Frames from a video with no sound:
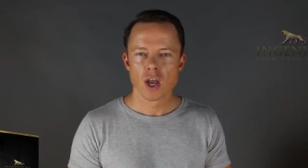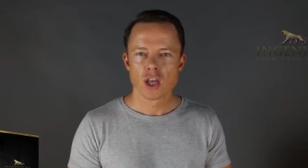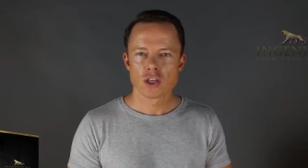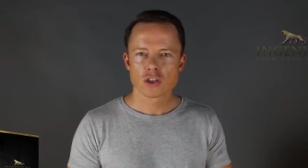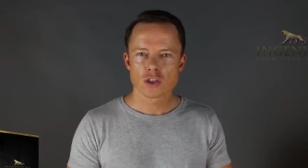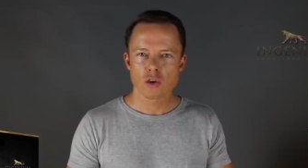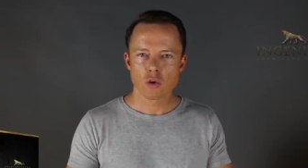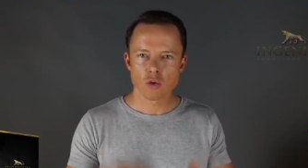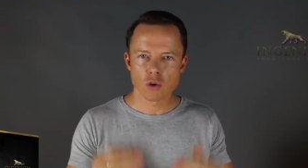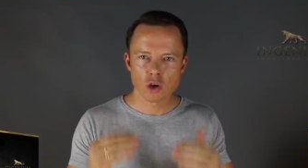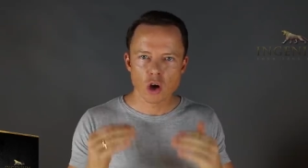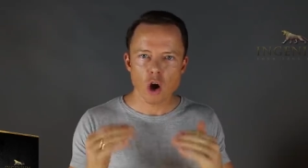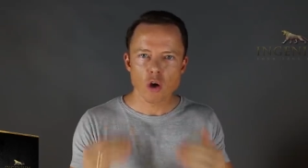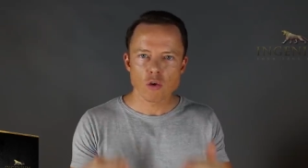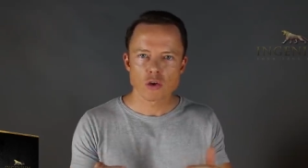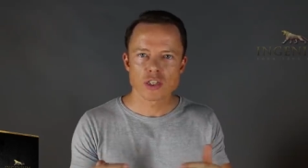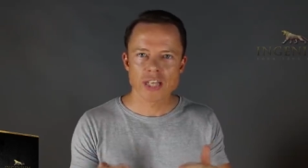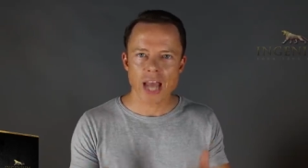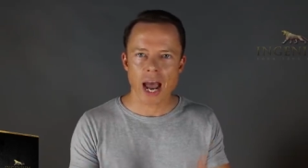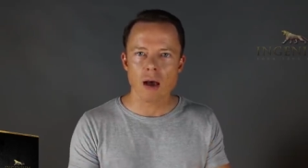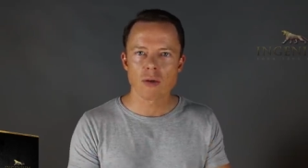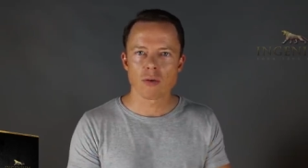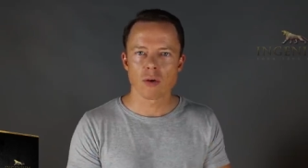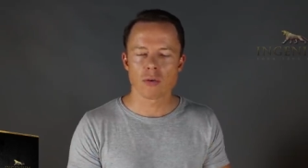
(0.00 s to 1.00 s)
So go
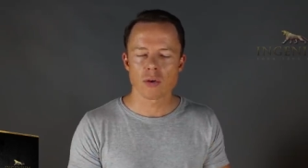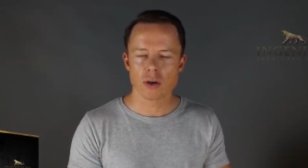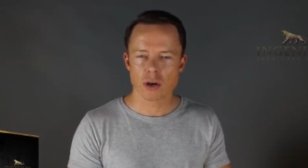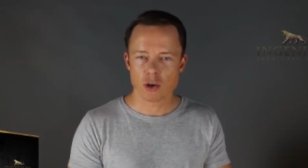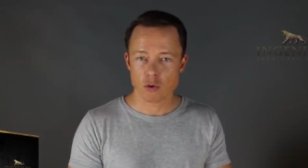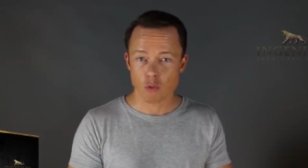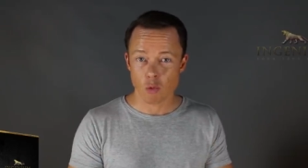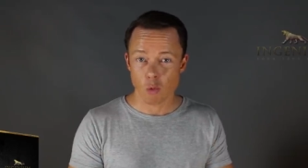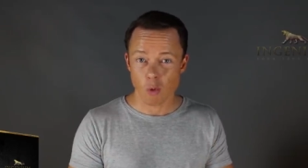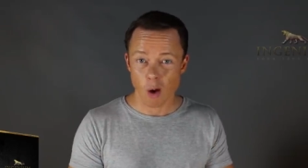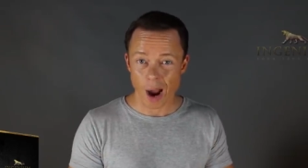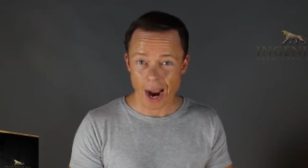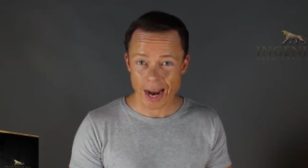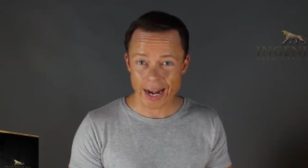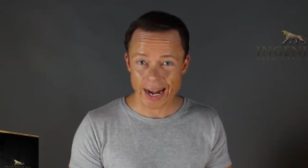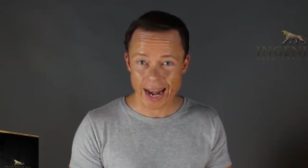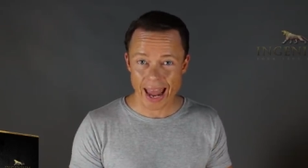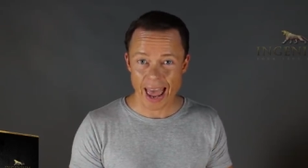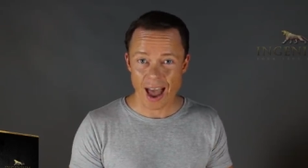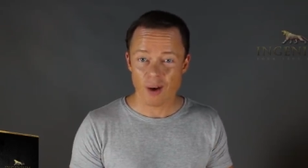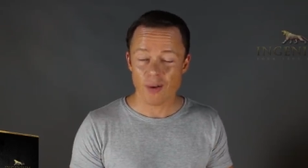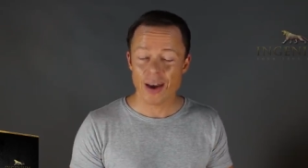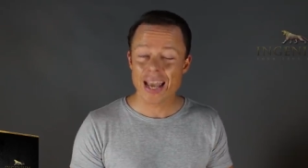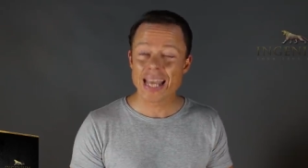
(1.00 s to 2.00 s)
download it right
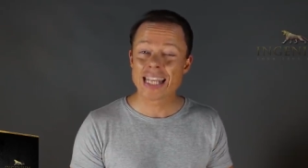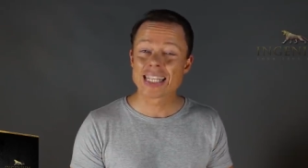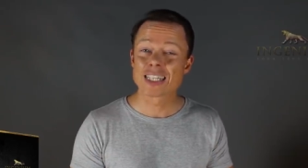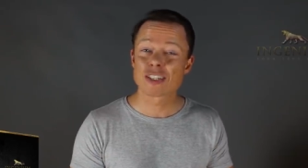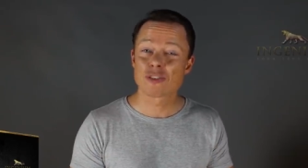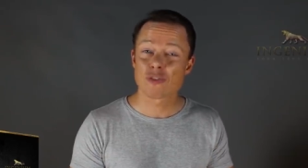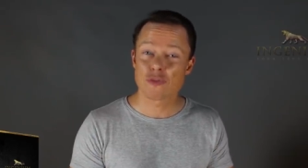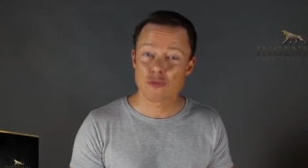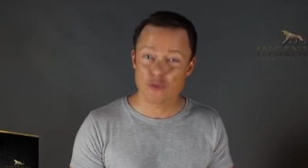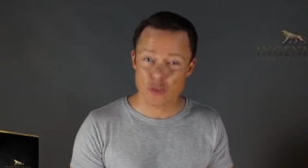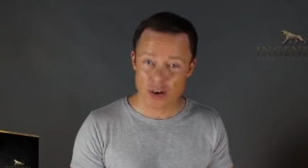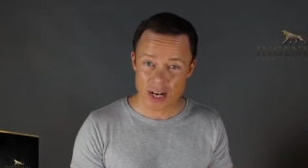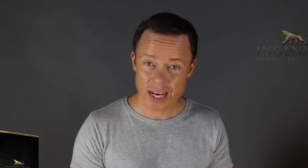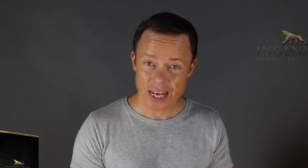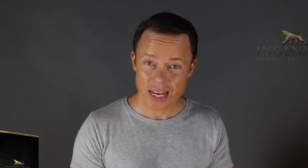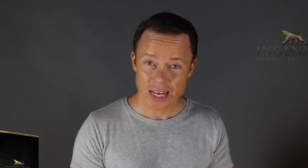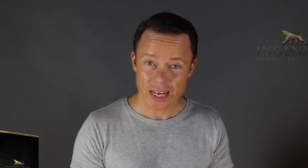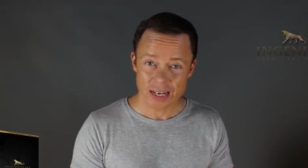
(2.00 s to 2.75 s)
now. It's free.